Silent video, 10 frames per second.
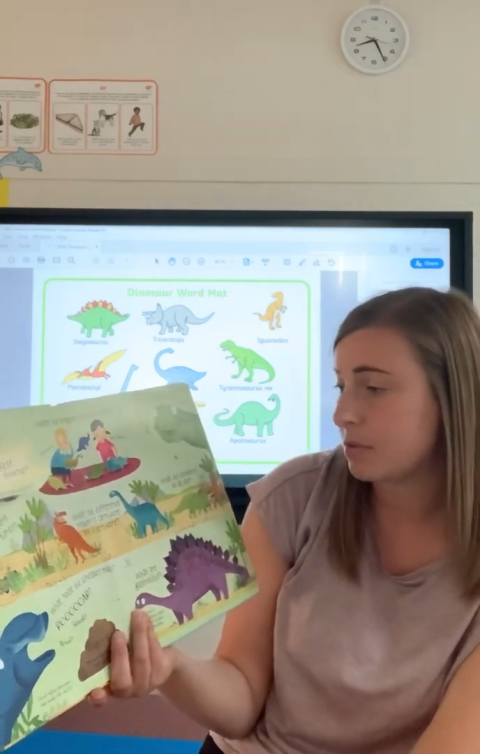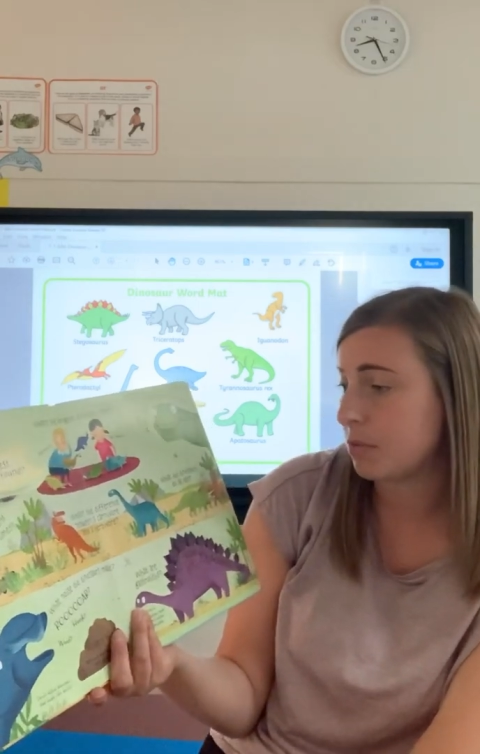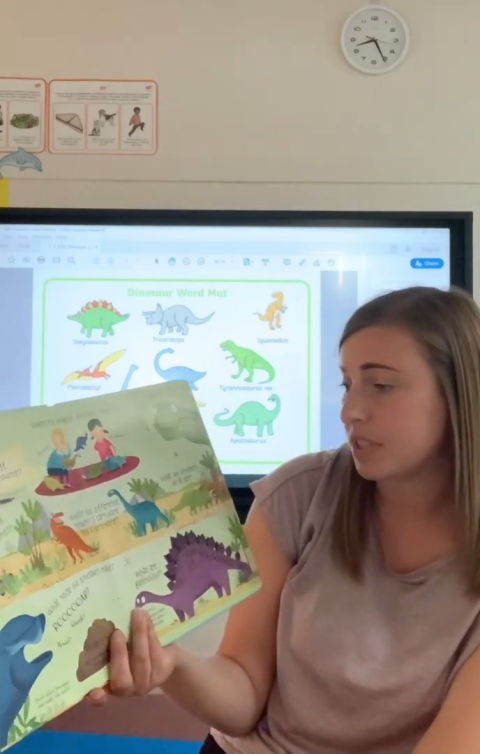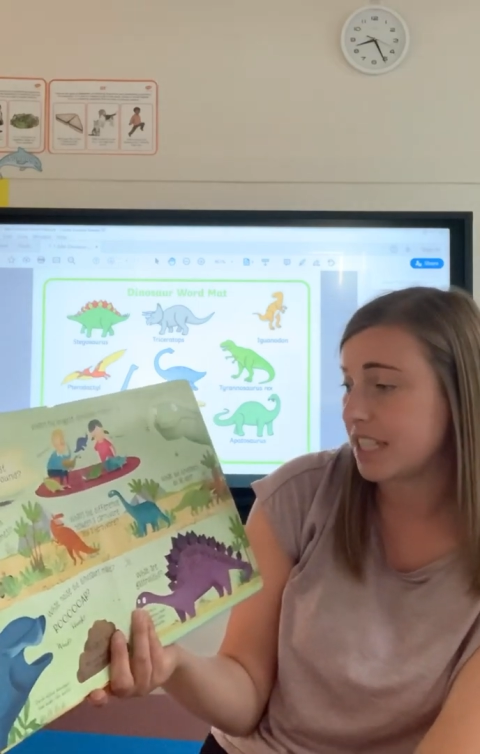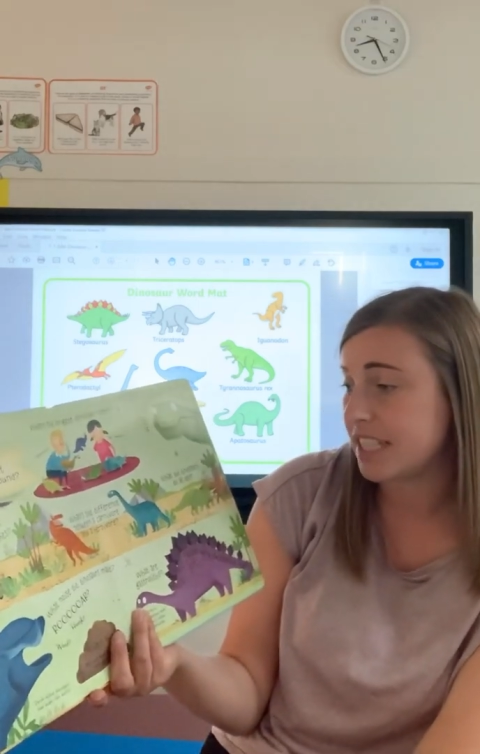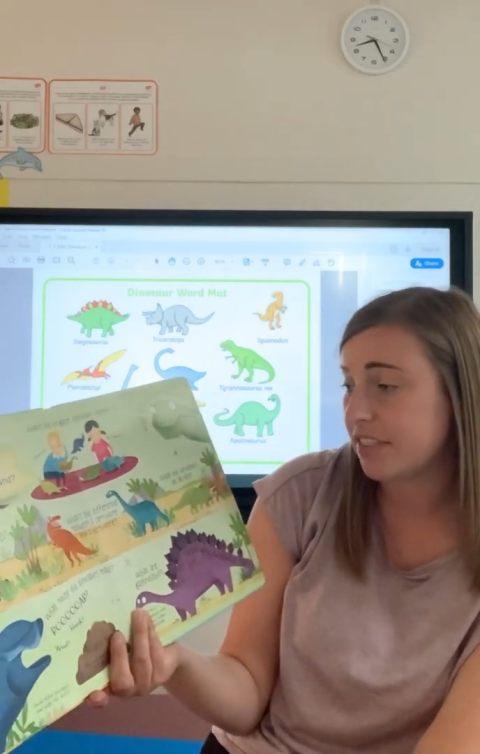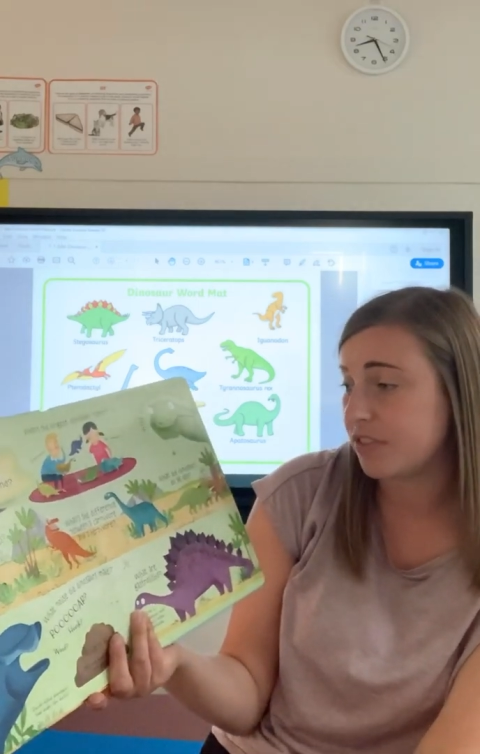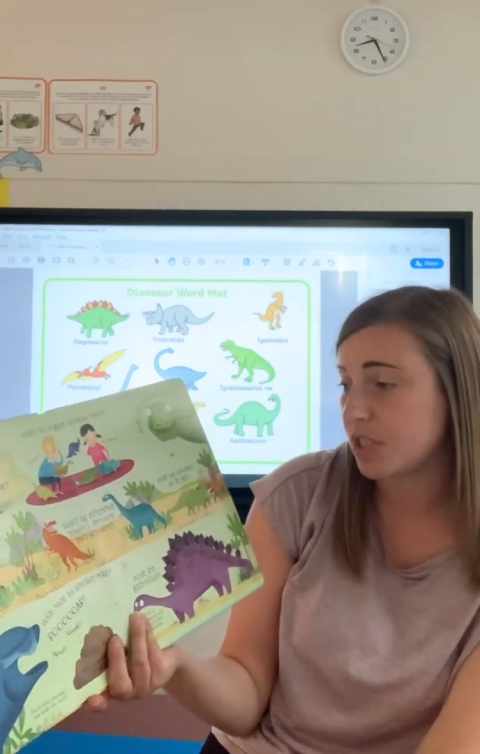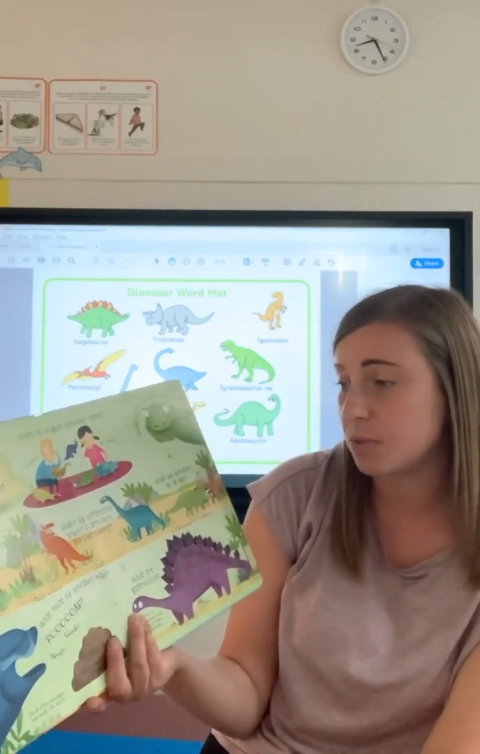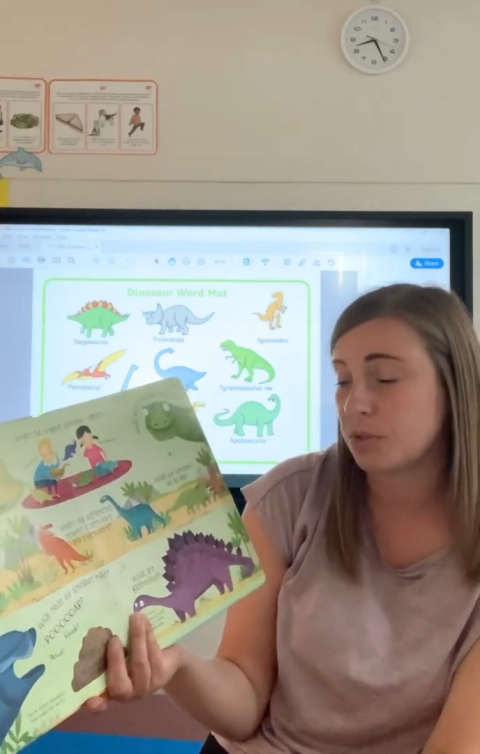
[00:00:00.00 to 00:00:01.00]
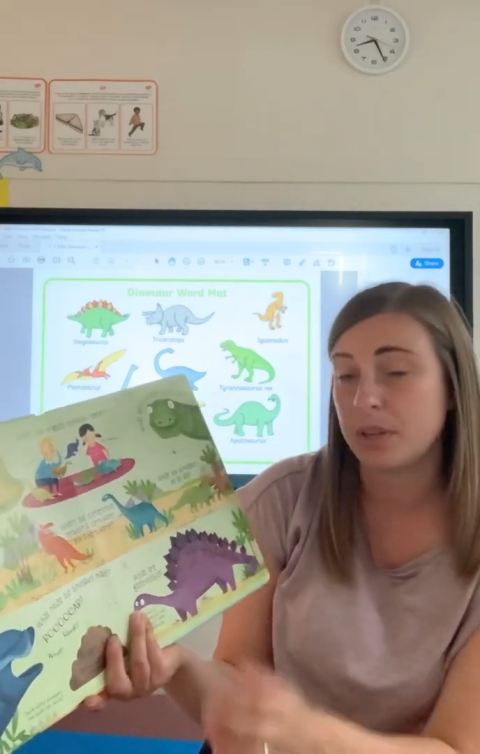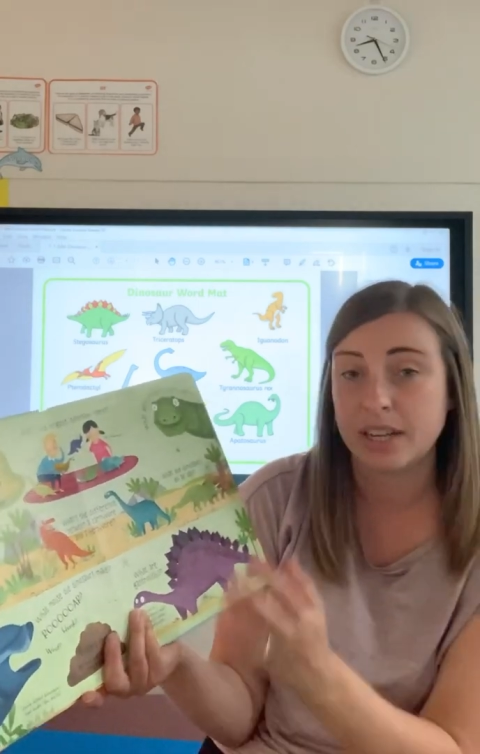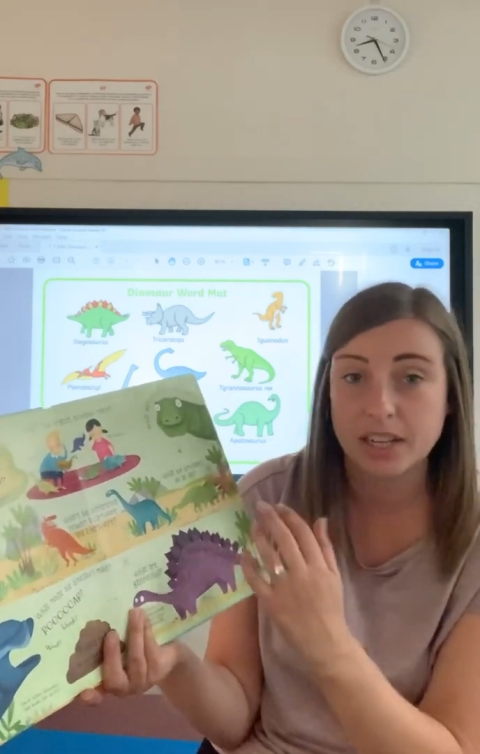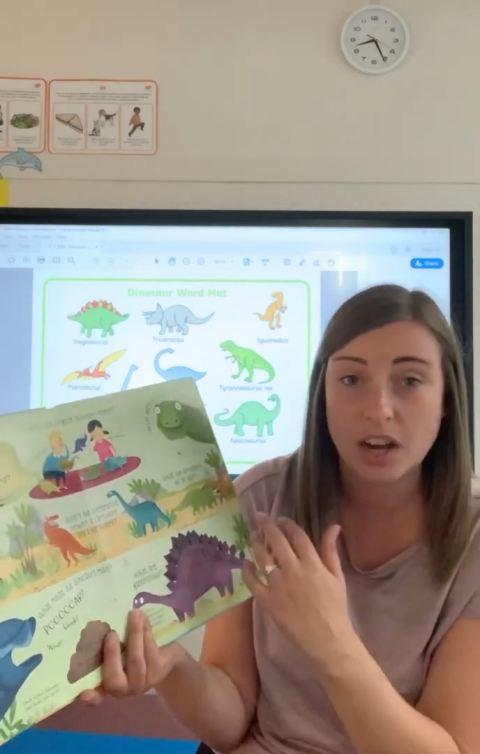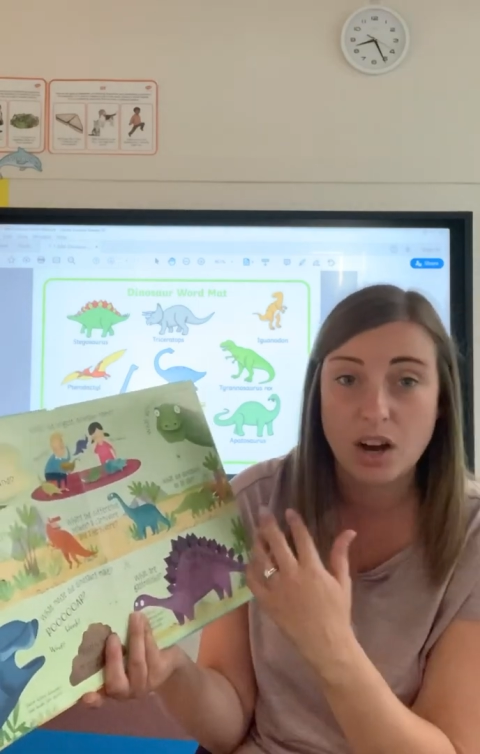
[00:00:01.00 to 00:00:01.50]
What's the difference between a
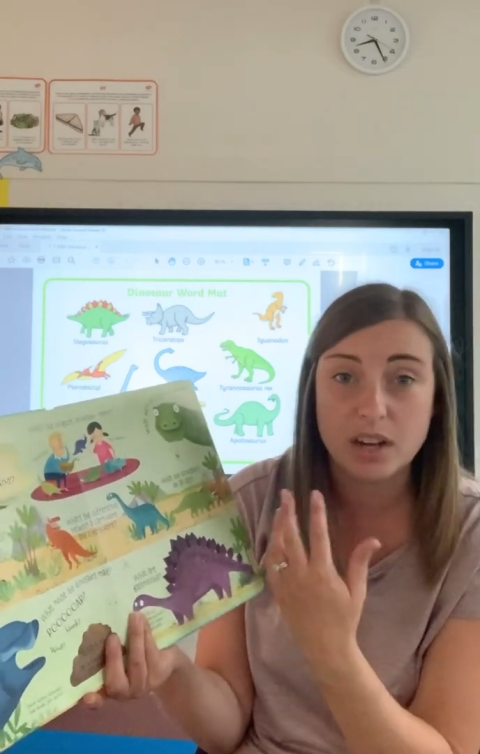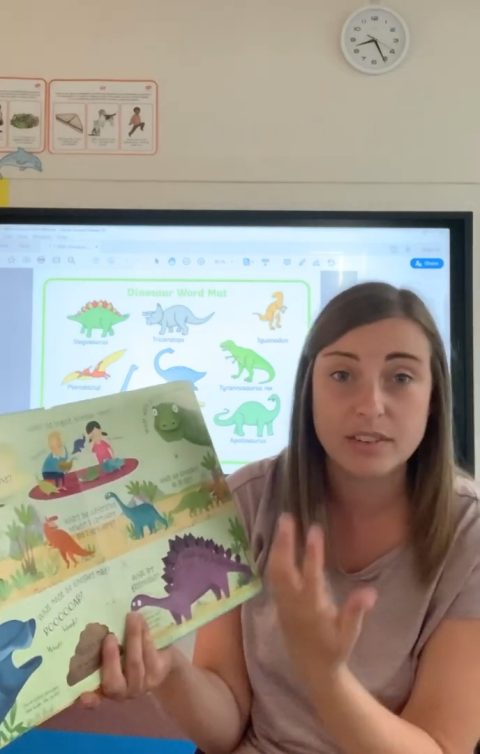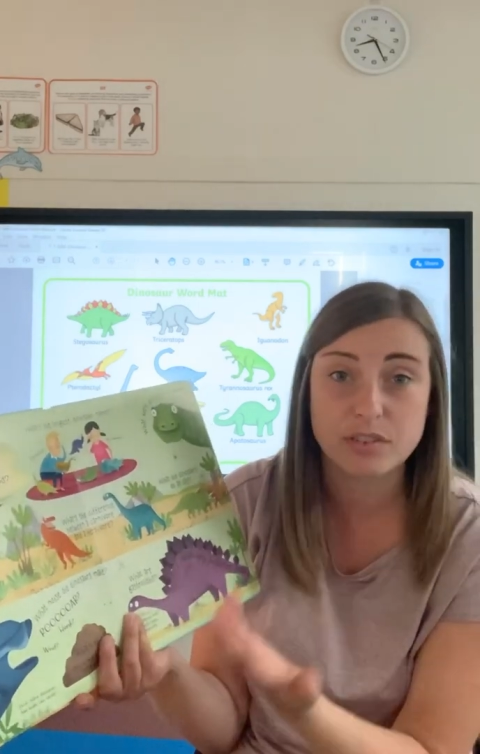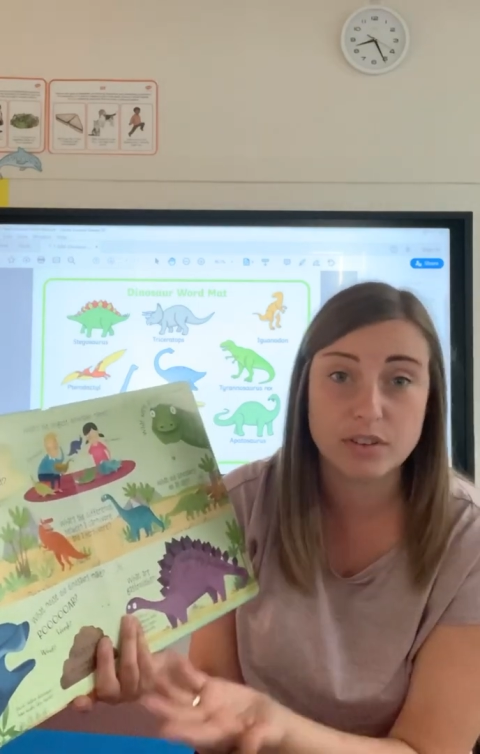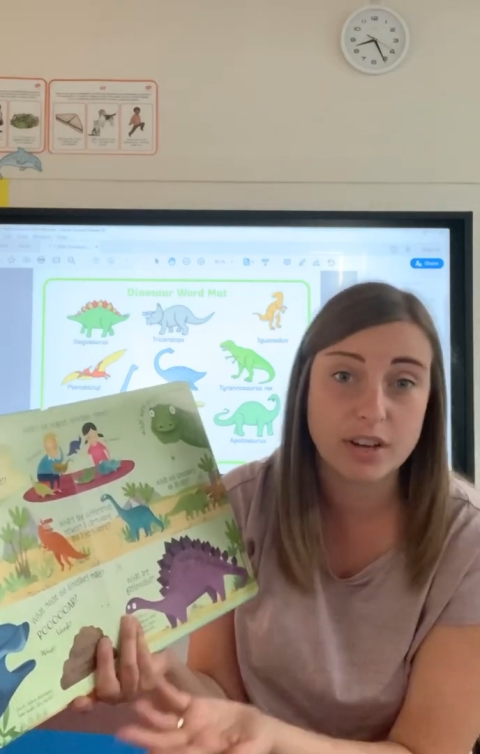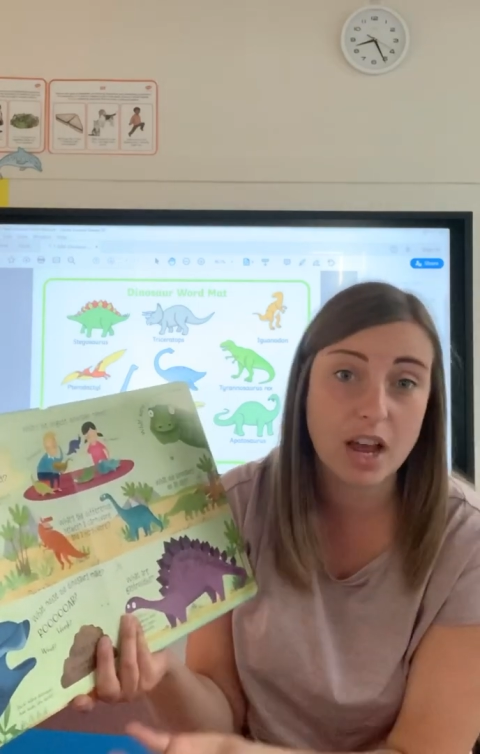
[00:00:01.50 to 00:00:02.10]
carnivore and a